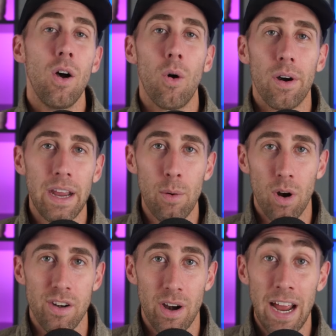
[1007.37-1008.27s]
or again,
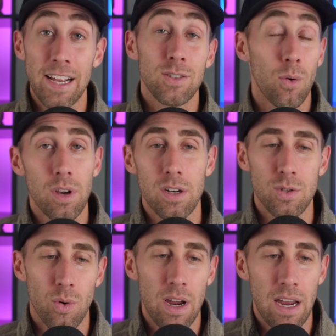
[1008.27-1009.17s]
one of your eggs, or you can
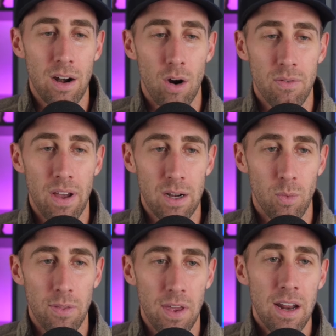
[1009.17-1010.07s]
destroy an artifact
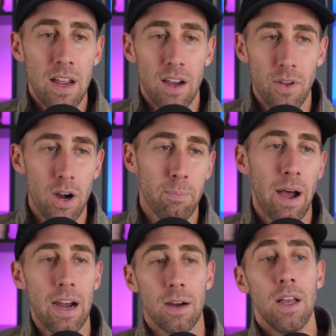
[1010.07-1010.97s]
with it. Cathartic
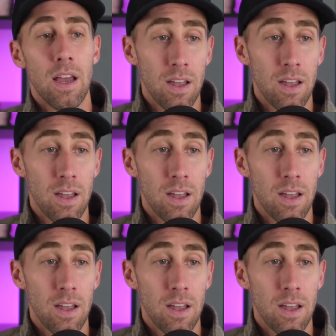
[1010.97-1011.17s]
Pyre.